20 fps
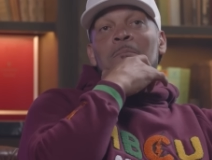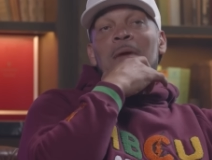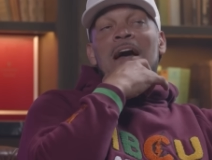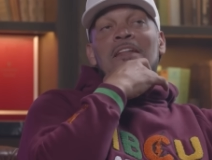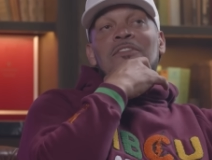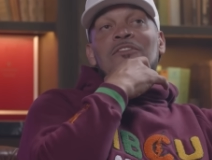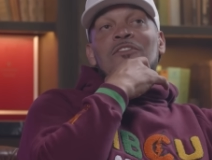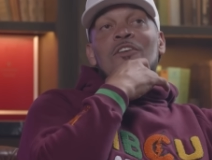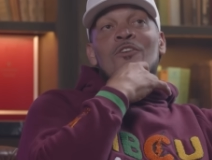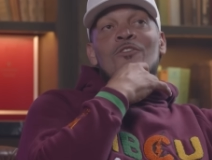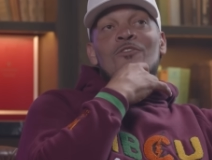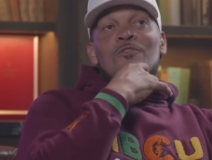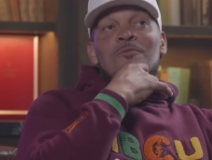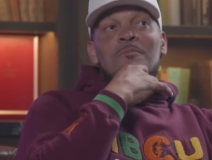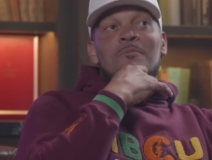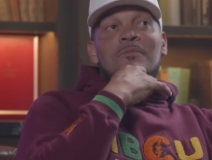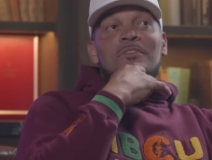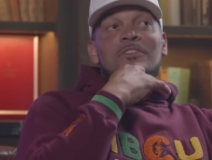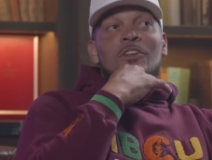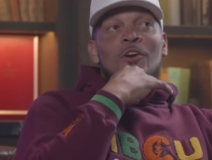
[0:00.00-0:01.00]
My
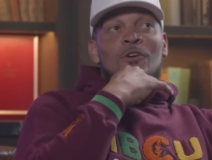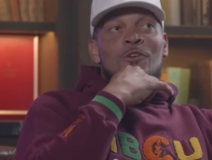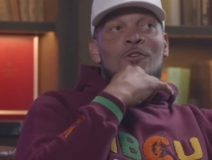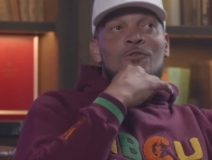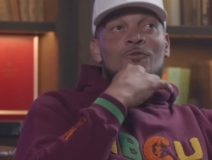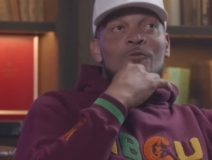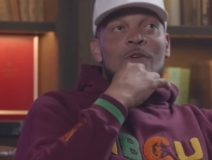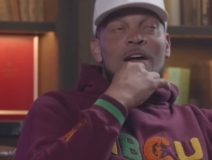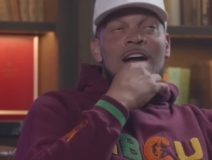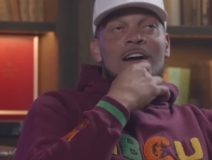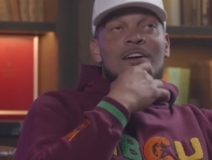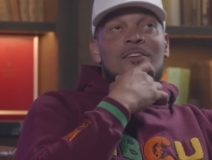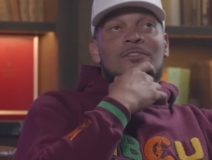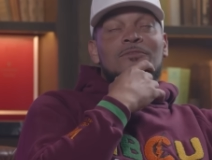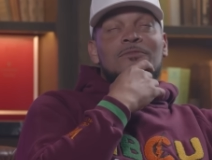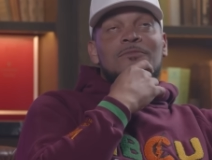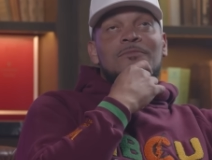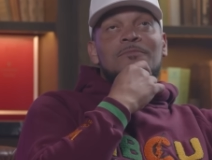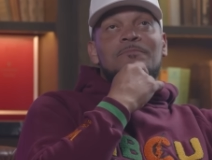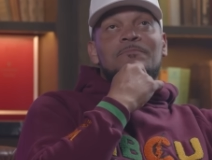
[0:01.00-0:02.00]
third
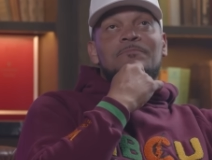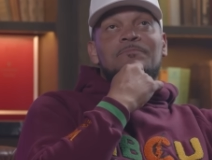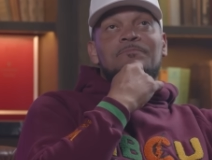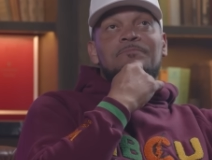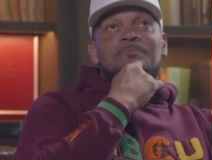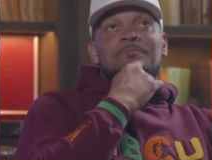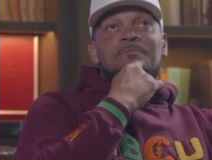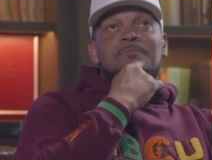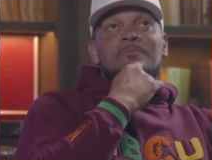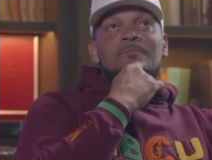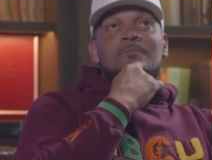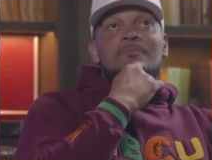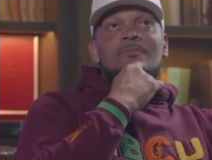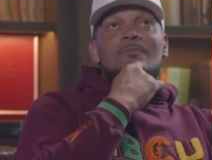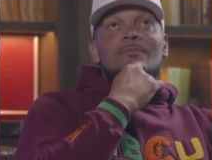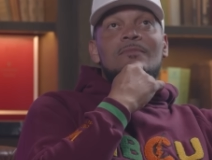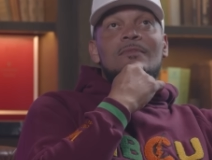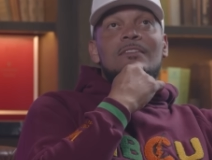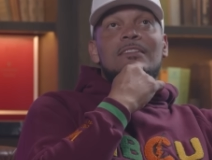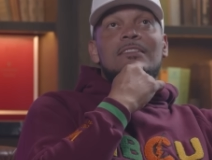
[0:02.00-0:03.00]
round,
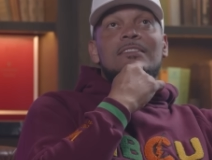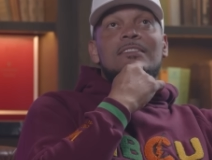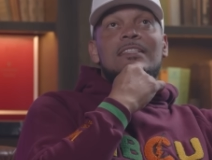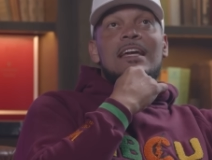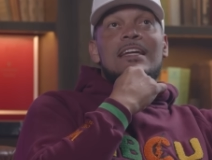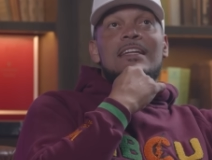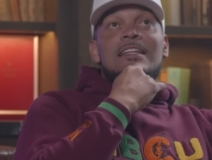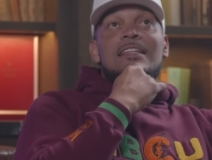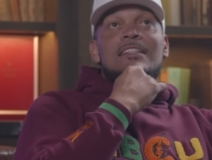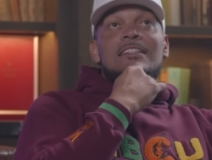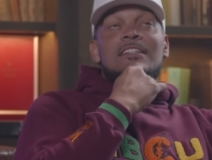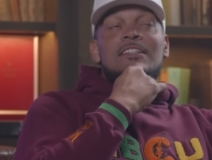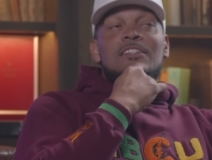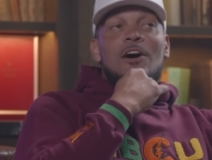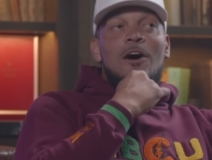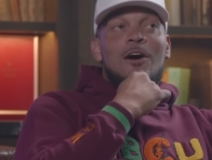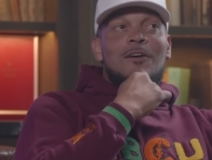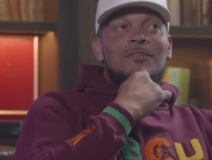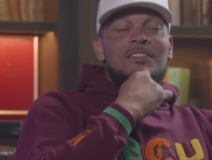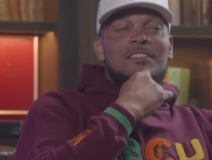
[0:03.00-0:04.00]
the
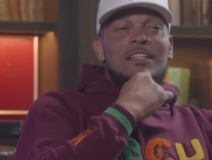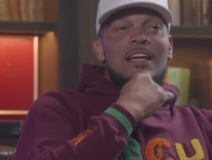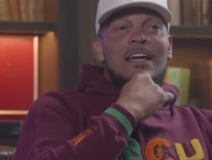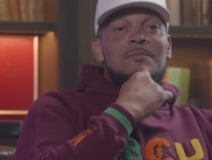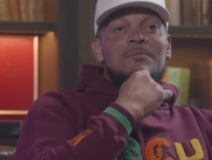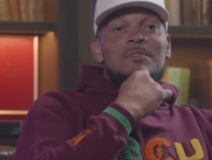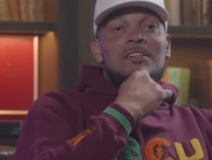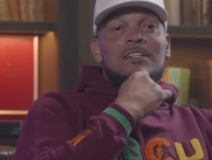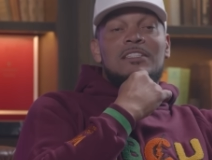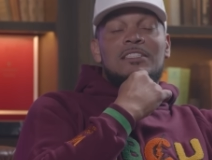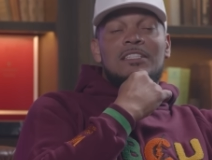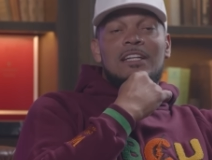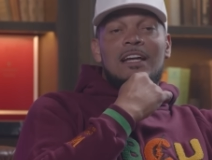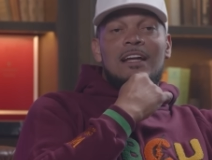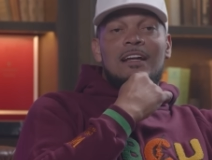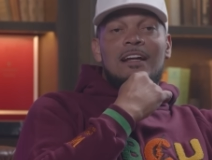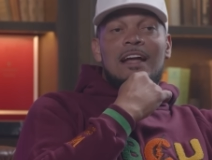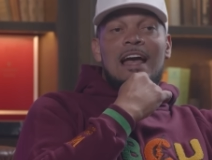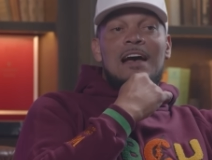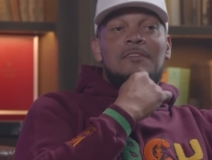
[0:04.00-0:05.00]
Dolphins gave me a
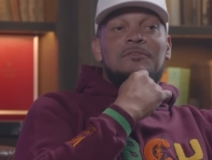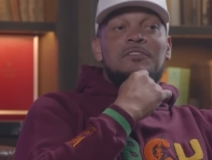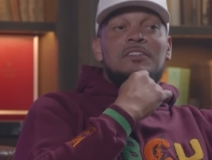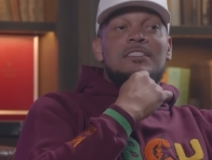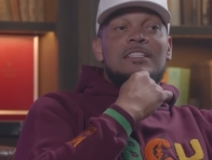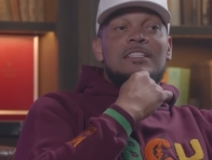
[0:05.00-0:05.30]
check after